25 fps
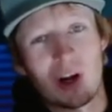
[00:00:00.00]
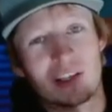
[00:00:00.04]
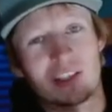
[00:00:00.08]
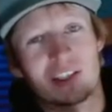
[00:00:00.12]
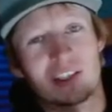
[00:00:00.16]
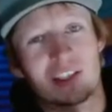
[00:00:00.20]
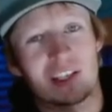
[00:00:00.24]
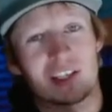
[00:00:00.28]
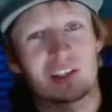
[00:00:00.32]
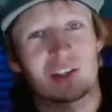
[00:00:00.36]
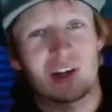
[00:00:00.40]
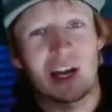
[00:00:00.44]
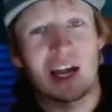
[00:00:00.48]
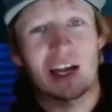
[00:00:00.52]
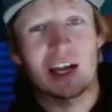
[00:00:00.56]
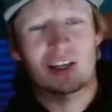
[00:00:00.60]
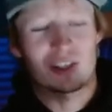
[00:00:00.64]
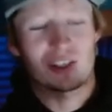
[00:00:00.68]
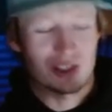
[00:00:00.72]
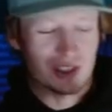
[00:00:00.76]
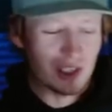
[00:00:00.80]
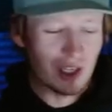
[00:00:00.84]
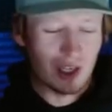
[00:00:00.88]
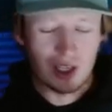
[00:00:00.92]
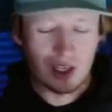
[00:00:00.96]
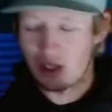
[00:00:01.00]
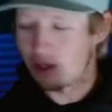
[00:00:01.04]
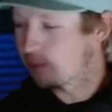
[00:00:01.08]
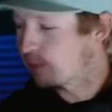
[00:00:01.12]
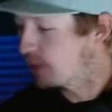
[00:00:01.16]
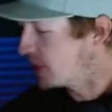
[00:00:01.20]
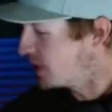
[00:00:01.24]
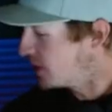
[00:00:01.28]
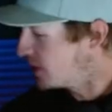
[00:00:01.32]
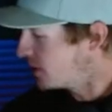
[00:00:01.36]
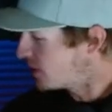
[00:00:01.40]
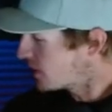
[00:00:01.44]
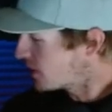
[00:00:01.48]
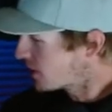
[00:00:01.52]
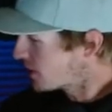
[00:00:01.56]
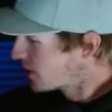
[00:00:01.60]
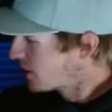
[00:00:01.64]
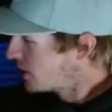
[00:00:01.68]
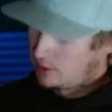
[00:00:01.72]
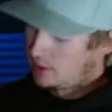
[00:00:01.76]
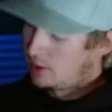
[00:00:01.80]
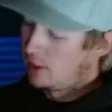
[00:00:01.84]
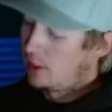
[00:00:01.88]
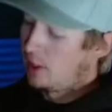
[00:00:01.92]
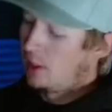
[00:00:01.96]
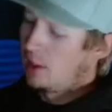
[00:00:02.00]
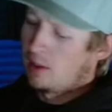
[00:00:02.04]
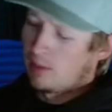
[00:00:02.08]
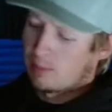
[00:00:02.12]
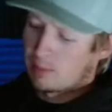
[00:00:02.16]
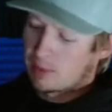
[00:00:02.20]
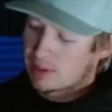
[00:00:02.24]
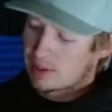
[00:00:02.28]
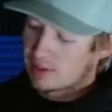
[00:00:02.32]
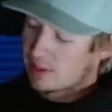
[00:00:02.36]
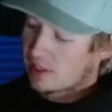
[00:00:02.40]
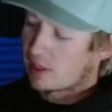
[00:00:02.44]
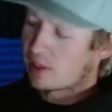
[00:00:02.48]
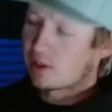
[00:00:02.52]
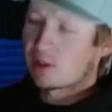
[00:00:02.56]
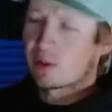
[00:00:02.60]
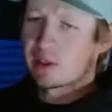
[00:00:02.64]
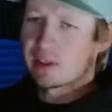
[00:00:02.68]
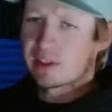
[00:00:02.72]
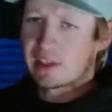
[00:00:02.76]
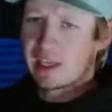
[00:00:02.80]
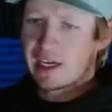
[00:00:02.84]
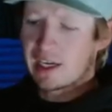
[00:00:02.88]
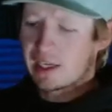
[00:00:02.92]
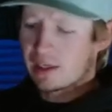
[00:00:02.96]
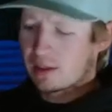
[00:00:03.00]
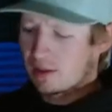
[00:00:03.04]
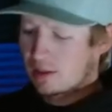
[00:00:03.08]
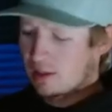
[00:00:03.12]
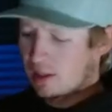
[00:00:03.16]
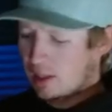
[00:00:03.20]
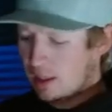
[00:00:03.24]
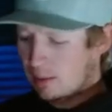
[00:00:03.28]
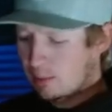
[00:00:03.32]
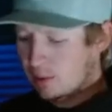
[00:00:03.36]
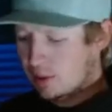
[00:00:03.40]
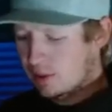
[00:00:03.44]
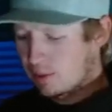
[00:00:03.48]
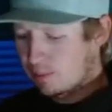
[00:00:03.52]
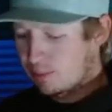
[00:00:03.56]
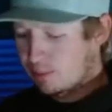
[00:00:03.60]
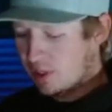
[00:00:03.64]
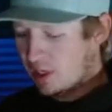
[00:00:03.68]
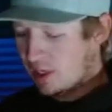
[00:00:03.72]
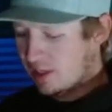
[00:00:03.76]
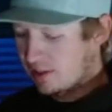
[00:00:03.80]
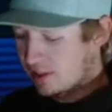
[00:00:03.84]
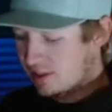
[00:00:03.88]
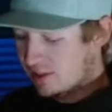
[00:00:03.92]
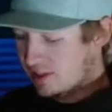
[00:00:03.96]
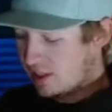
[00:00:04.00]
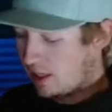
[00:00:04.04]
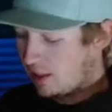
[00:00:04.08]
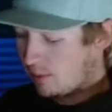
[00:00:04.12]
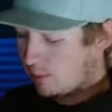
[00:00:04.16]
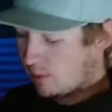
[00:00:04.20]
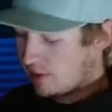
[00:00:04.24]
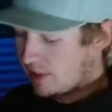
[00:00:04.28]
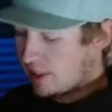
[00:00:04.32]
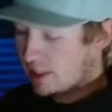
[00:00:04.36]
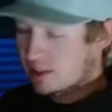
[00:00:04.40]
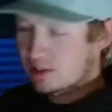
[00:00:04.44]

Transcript: you to crack your skull open either. But instead of doing that, how about you put on this helmet? That's